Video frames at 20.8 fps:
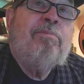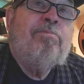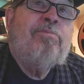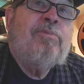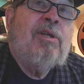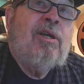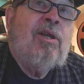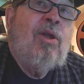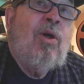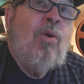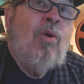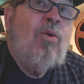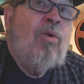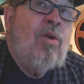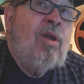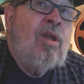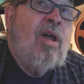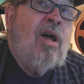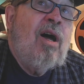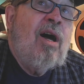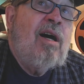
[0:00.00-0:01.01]
the local
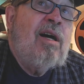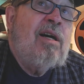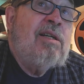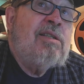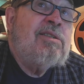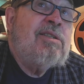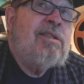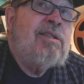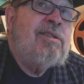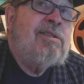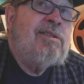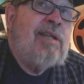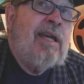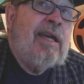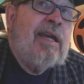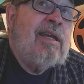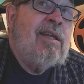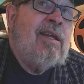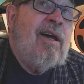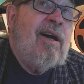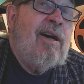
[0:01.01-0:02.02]
laws and
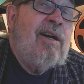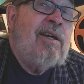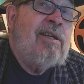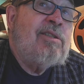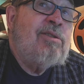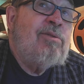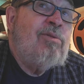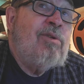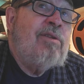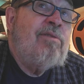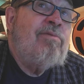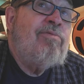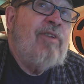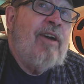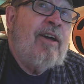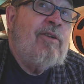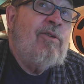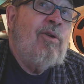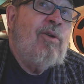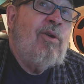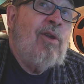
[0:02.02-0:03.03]
state laws with
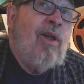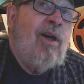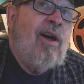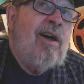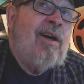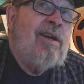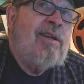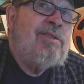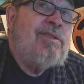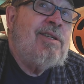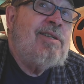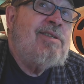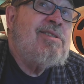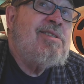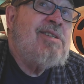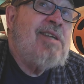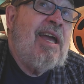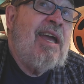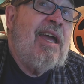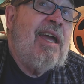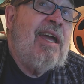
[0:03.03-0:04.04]
federal laws that
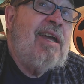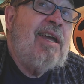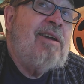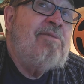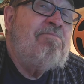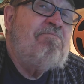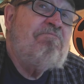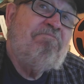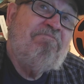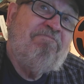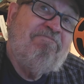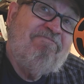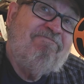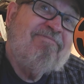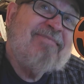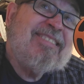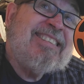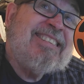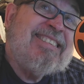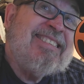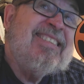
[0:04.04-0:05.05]
say
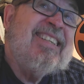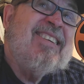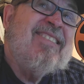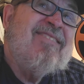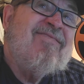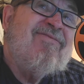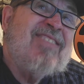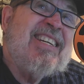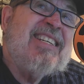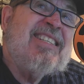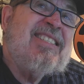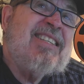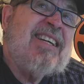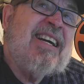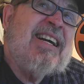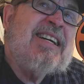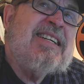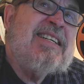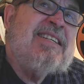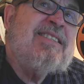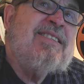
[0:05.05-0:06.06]
these
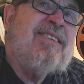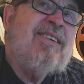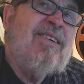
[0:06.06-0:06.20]
guys